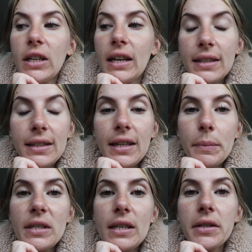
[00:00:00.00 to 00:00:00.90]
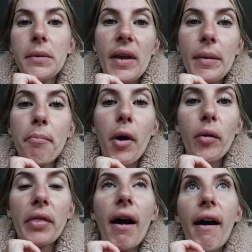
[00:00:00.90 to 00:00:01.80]
she has astigmatism in
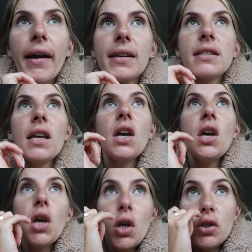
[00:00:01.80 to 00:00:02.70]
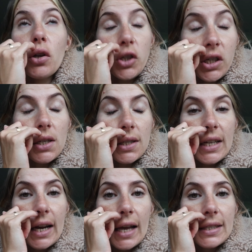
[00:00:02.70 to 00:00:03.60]
both eyes. So she does
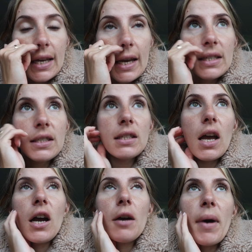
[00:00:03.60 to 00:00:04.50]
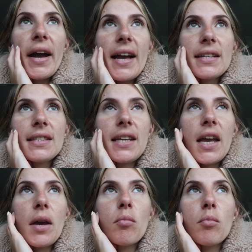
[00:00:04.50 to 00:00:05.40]
need glasses. I asked
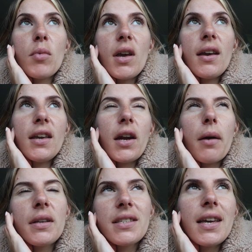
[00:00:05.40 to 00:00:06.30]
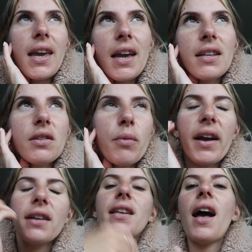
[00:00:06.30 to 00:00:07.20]
him, you know, is it a case of
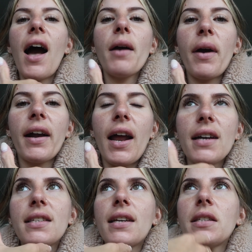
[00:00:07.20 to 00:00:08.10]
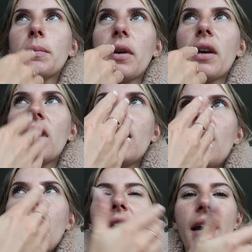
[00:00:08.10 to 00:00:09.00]
because I wear glasses, but
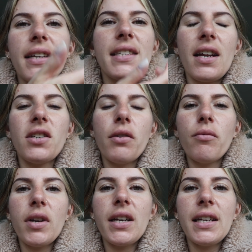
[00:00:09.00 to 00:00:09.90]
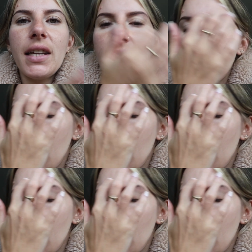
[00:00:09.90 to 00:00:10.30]
like I said, I don't really need